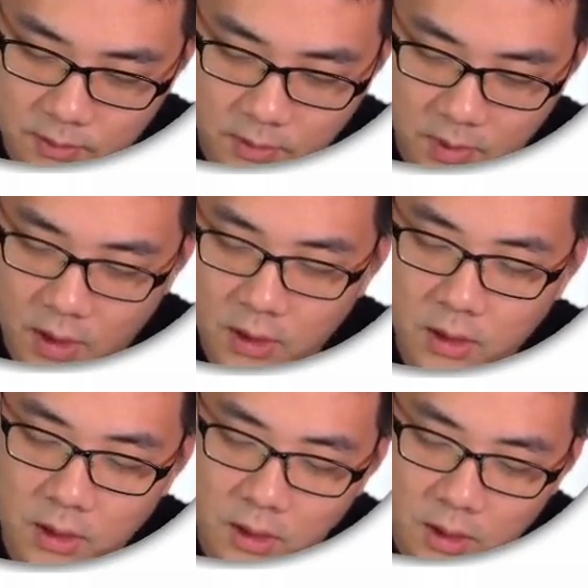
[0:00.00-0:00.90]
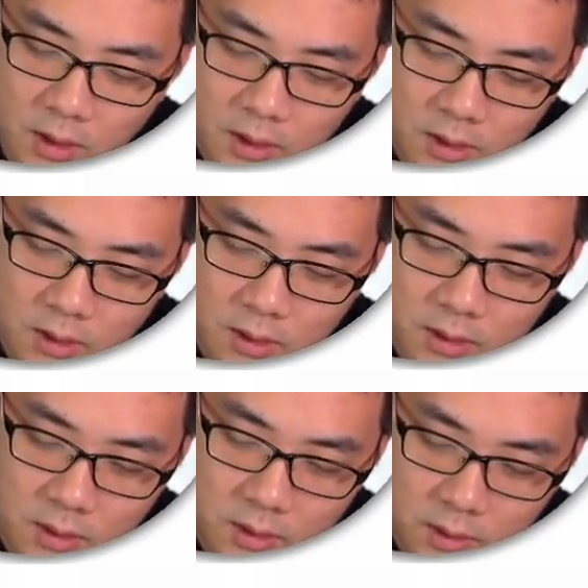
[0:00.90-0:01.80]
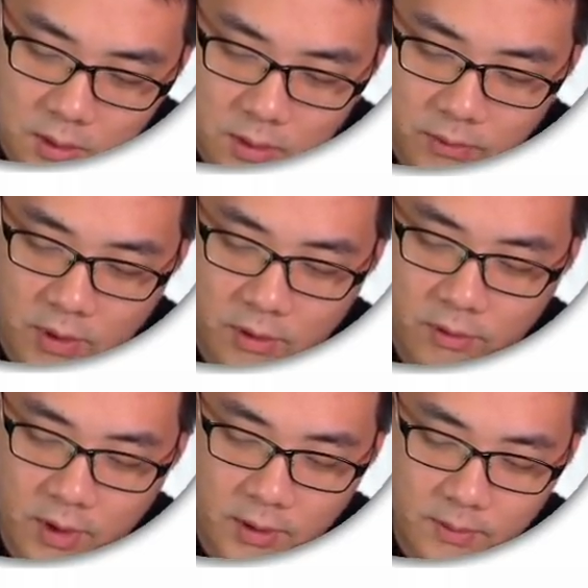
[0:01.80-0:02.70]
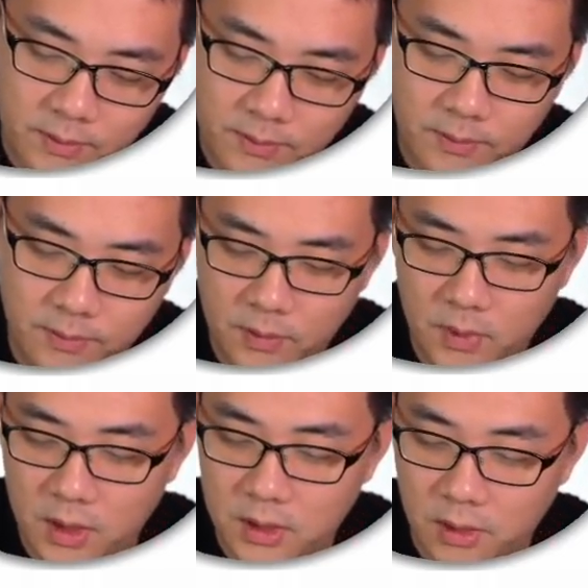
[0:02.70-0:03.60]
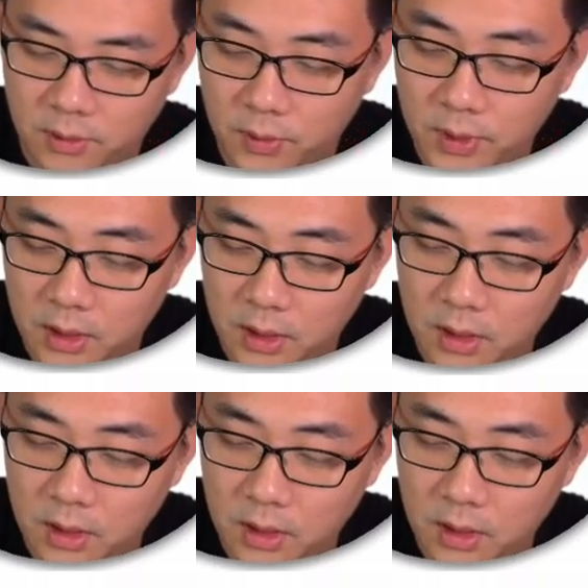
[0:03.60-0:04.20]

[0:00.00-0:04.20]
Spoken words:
Okay, so verify. That's how we do it.